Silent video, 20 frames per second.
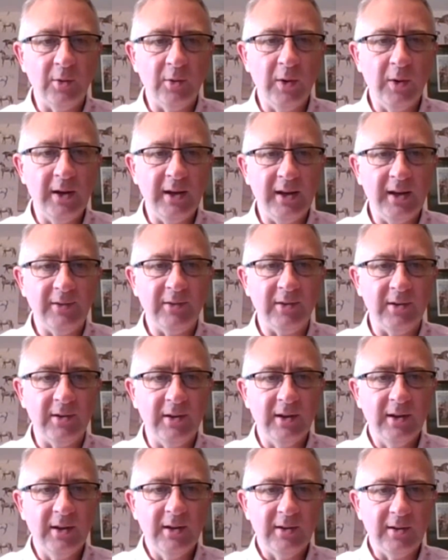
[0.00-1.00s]
The winner had
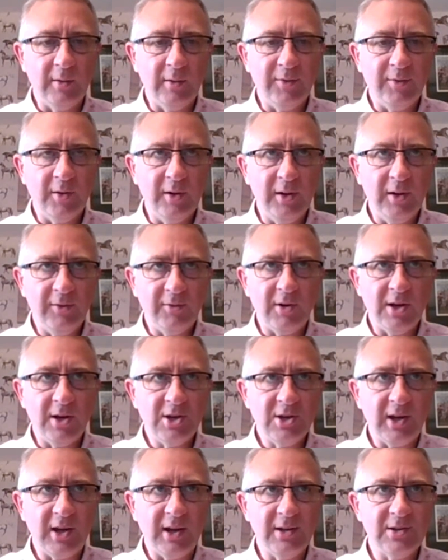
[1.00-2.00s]
to do 33
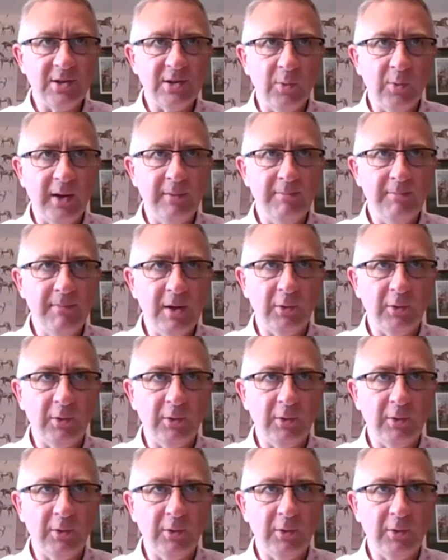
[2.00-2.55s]
and change to win.